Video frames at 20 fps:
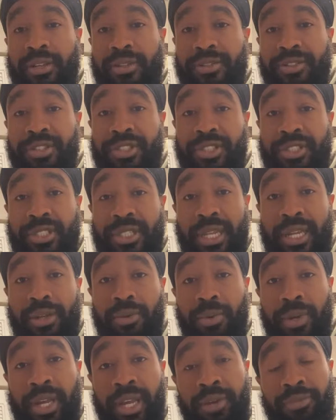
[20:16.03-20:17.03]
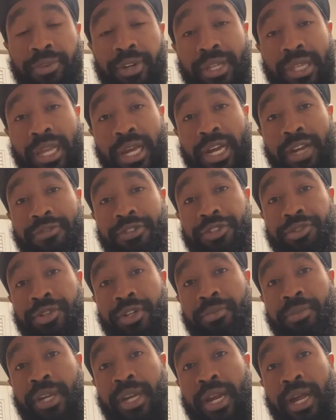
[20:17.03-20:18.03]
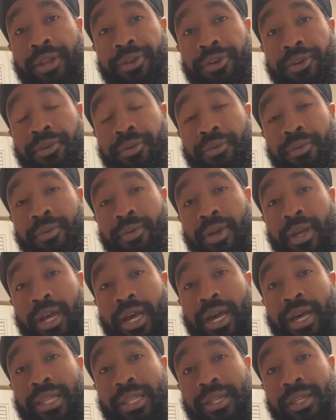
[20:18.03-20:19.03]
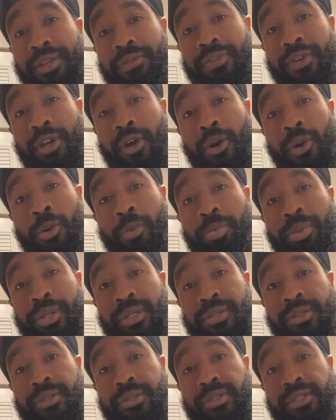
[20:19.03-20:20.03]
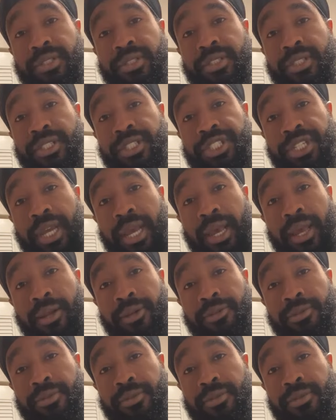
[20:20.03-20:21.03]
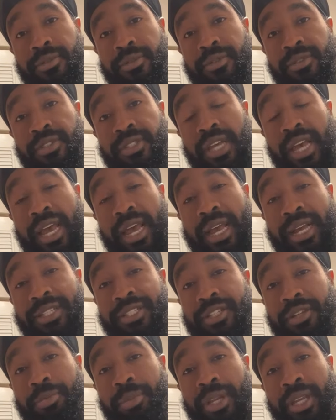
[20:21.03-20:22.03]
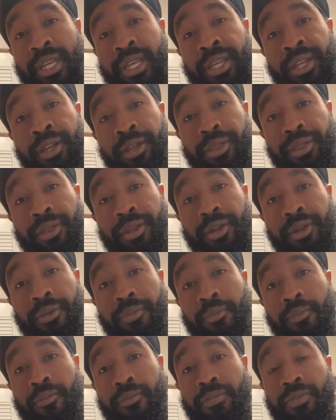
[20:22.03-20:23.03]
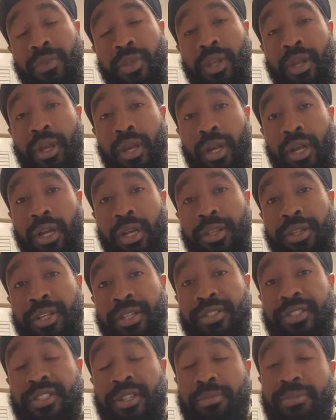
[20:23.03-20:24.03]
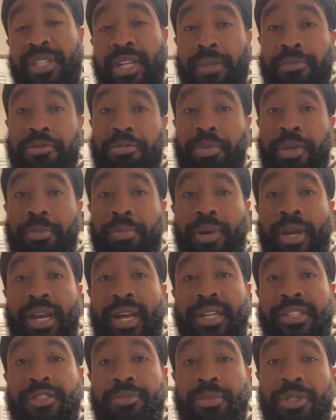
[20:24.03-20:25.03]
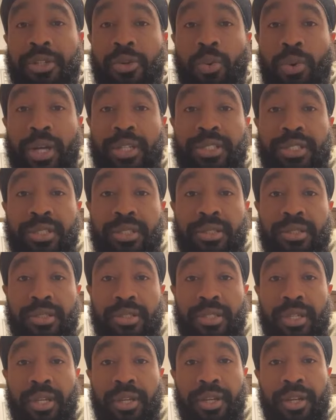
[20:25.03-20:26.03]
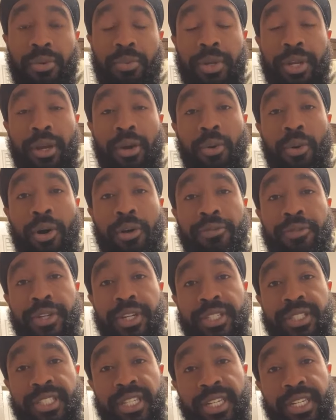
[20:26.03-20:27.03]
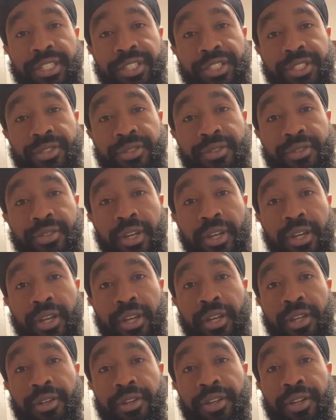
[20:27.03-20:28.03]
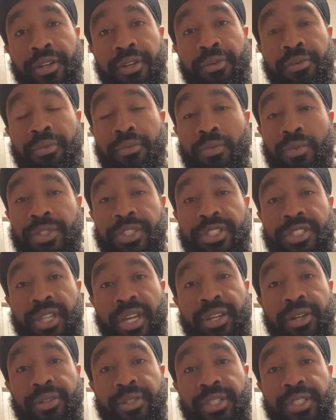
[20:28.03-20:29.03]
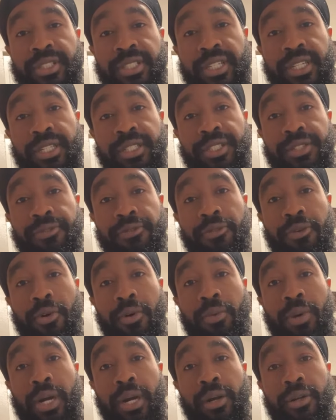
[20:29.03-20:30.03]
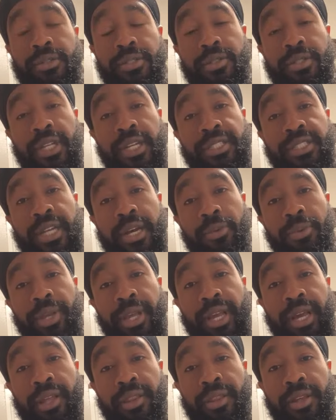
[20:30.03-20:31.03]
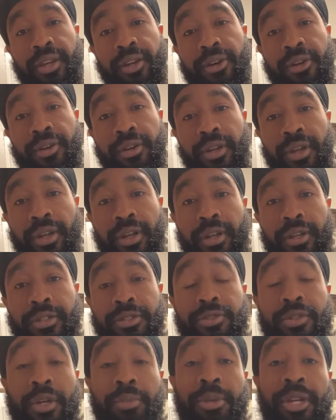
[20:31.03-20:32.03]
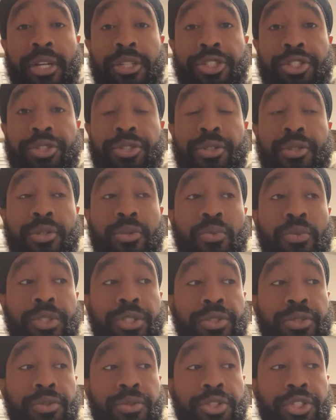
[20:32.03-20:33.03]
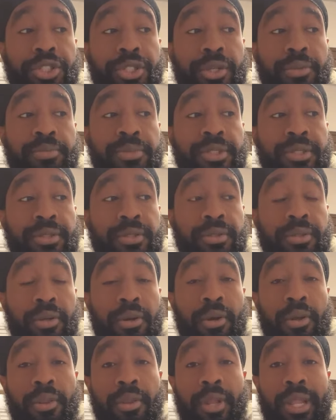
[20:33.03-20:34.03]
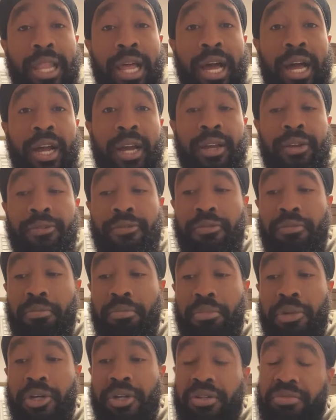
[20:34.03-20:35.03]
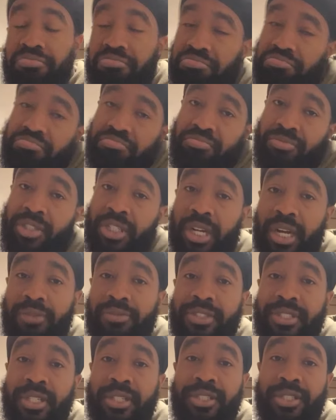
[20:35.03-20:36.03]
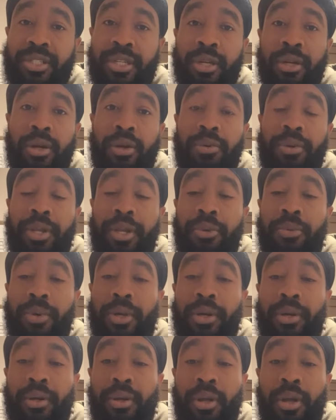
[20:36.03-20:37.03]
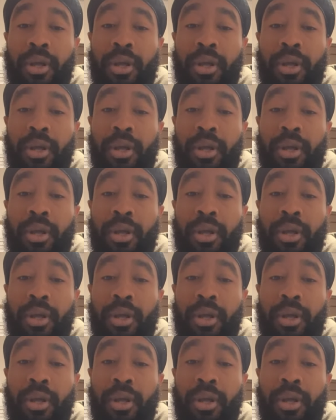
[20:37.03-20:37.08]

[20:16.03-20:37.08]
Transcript: just like with every live stream that I do, I leave it open to the chat to ask me anything. And then sometimes people ask me questions, and then we go off on a tangent. And then we stay on that tangent for a while. So that's how we got there. So I'm not sure when you jumped on the live, but the conversation could go anywhere.